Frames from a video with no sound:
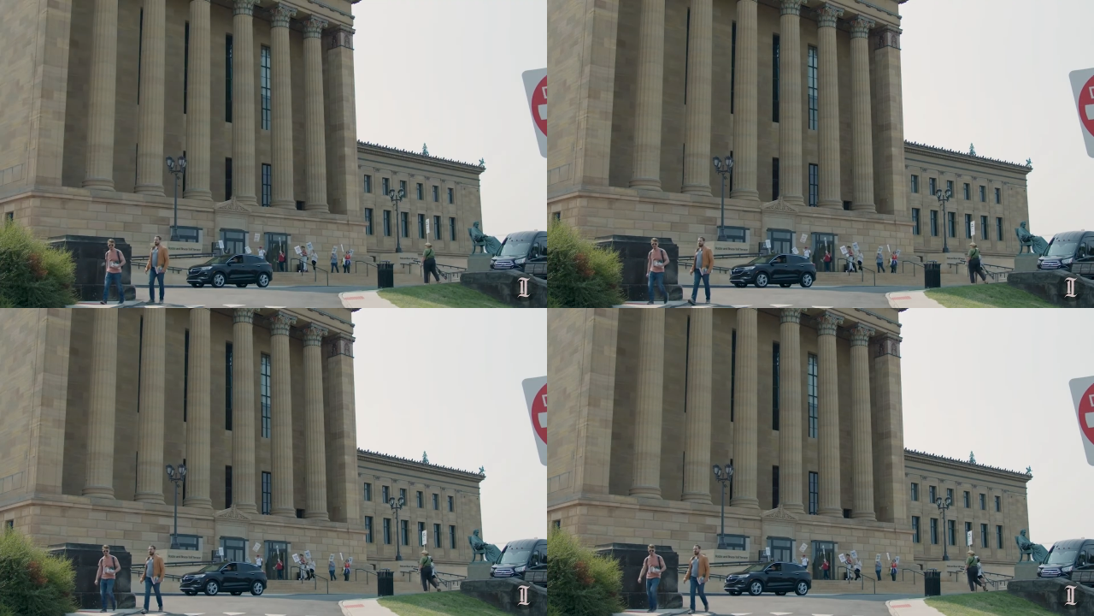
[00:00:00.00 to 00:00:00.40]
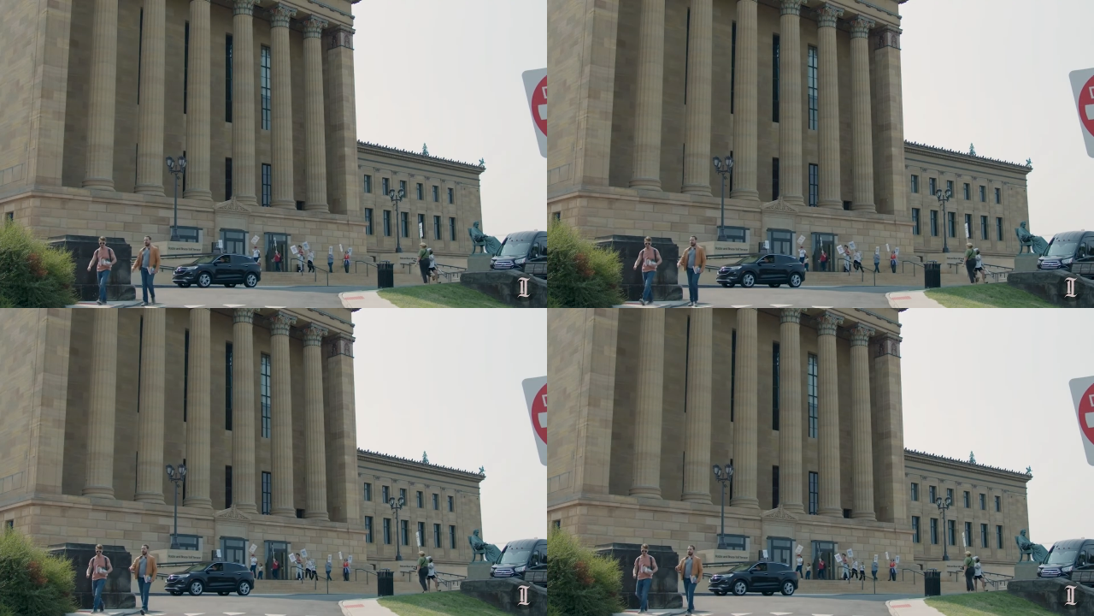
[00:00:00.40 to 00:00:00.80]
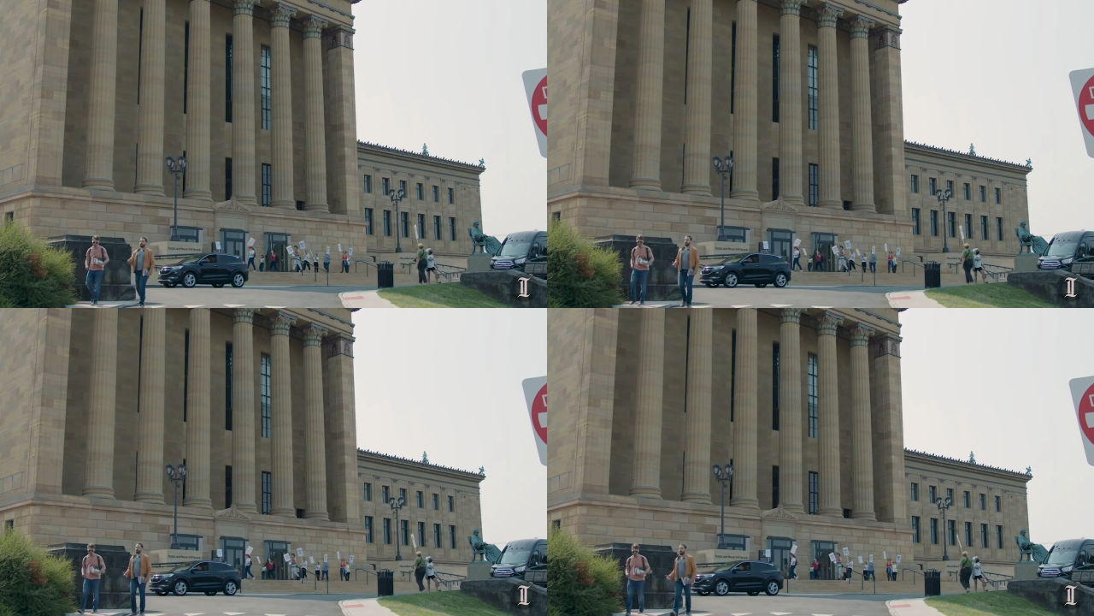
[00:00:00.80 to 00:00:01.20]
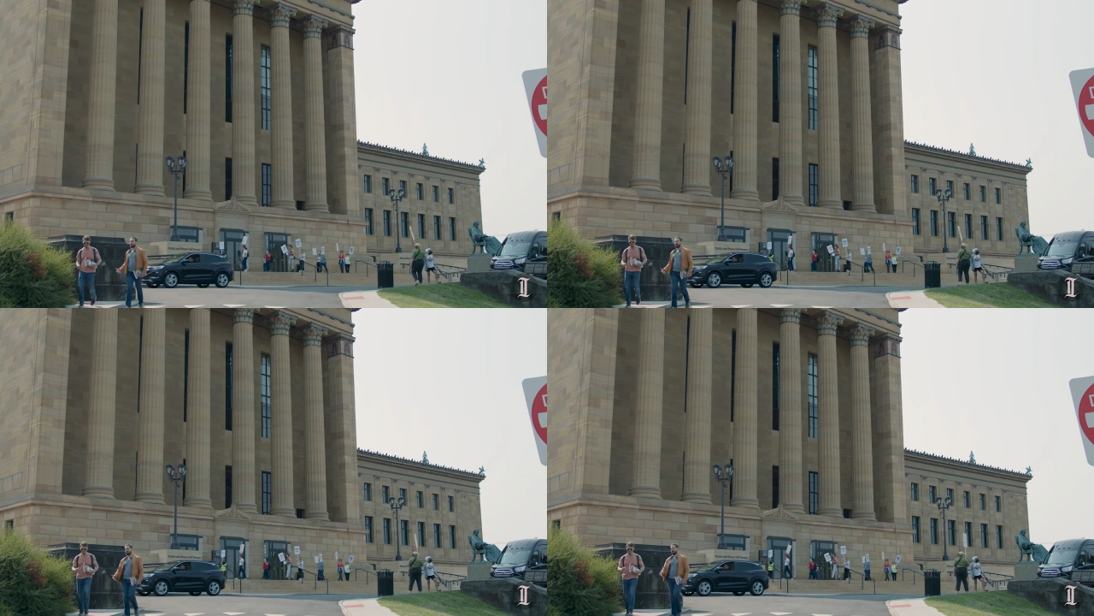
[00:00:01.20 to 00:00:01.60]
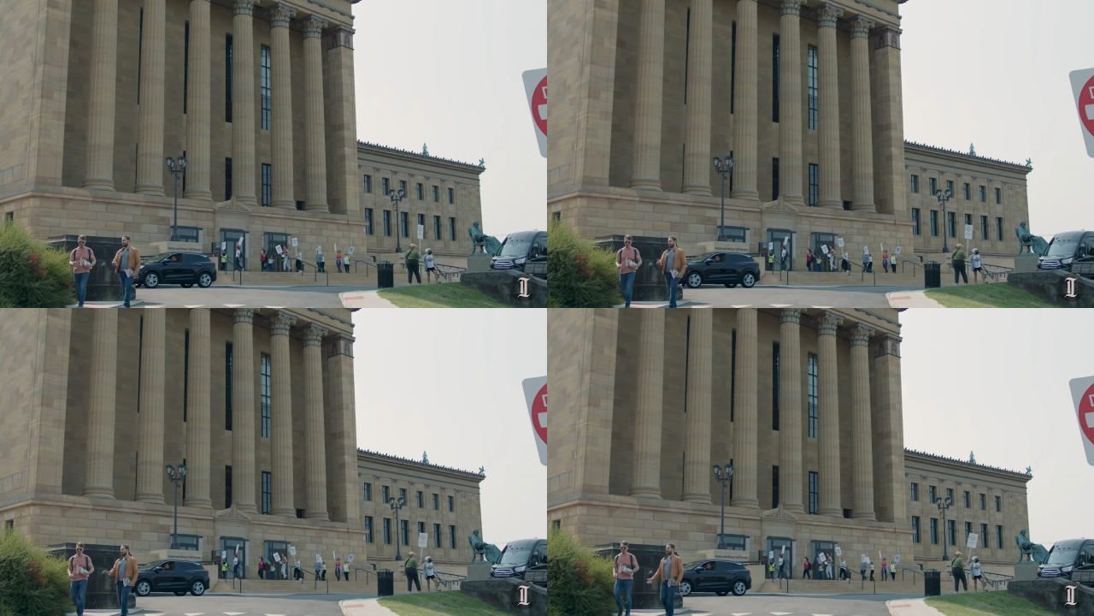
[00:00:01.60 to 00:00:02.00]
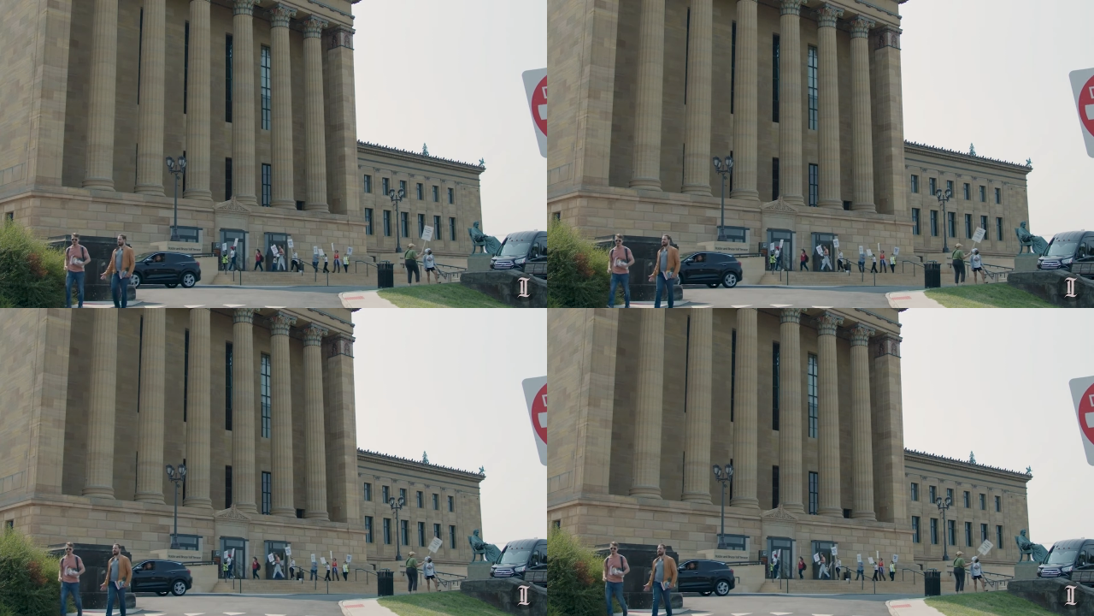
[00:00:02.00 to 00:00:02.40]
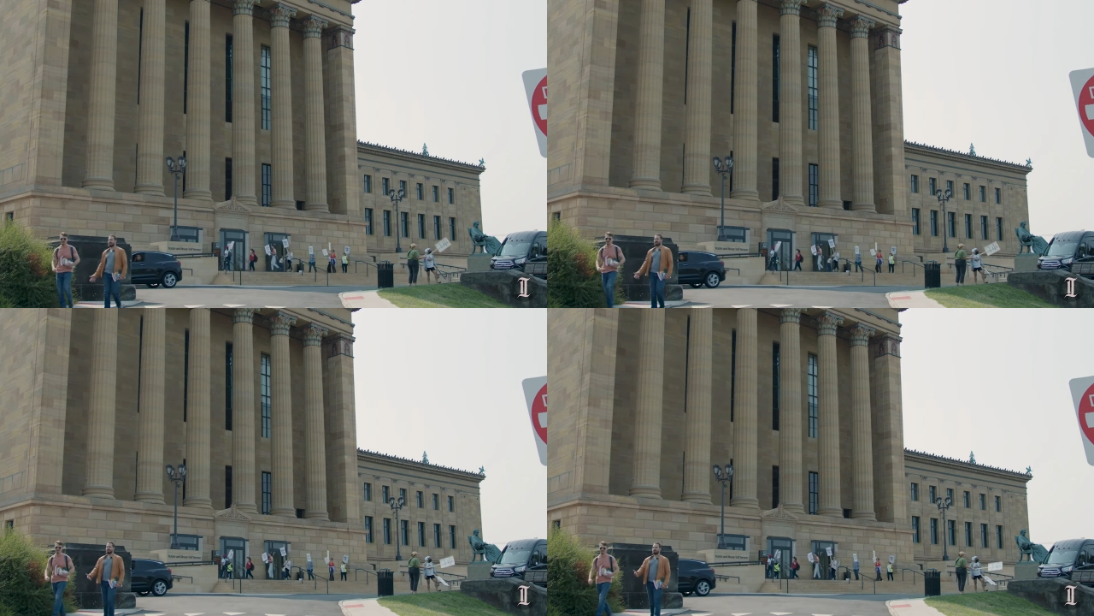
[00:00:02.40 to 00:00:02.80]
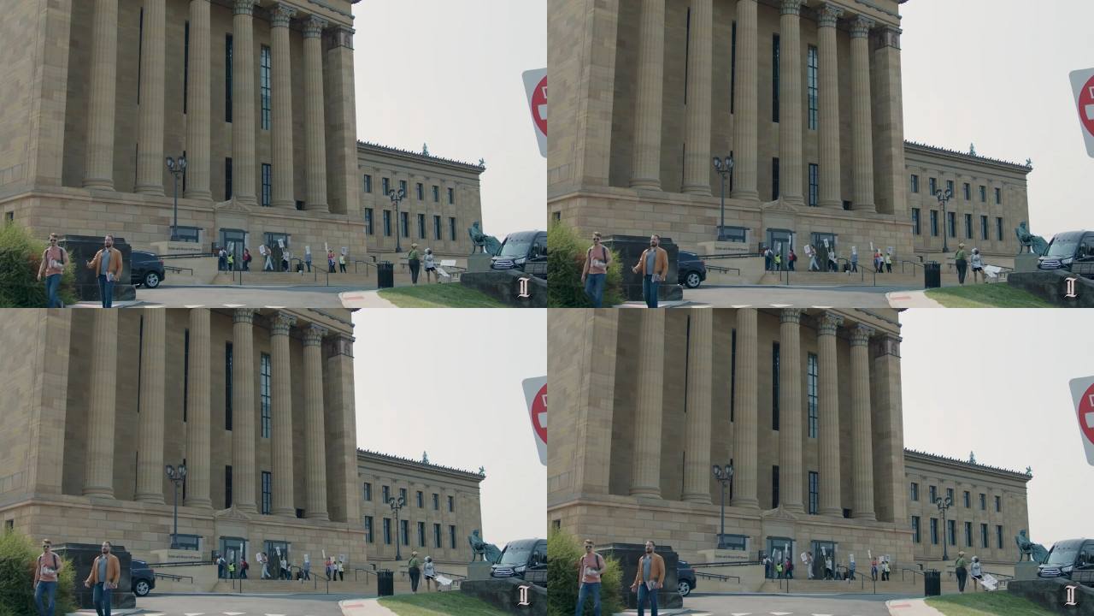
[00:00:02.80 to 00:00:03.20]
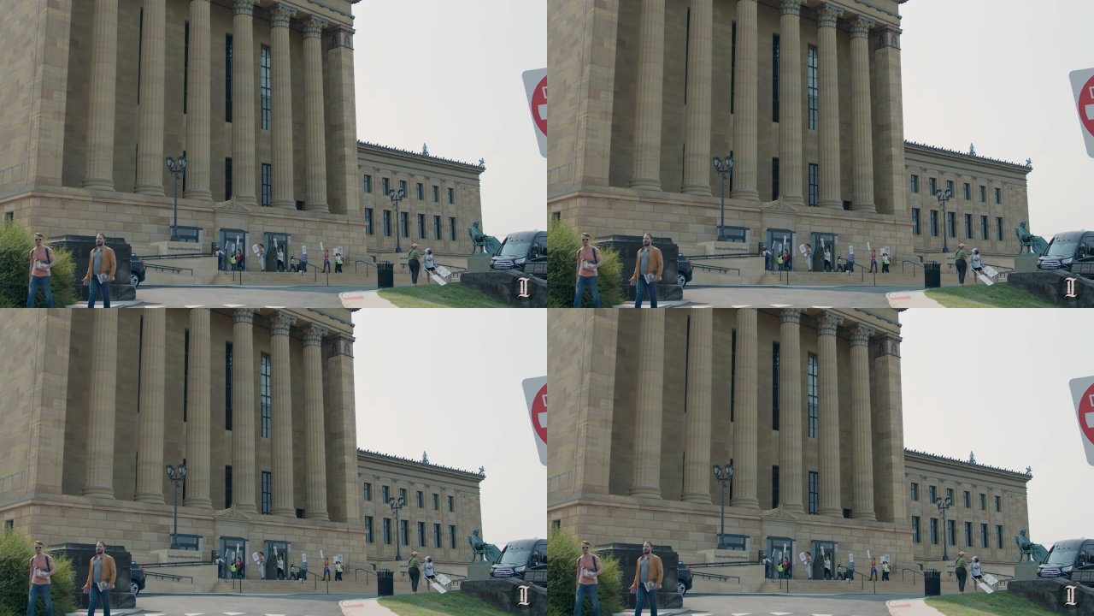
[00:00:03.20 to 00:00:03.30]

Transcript: No face is visible, so there are no lips to read.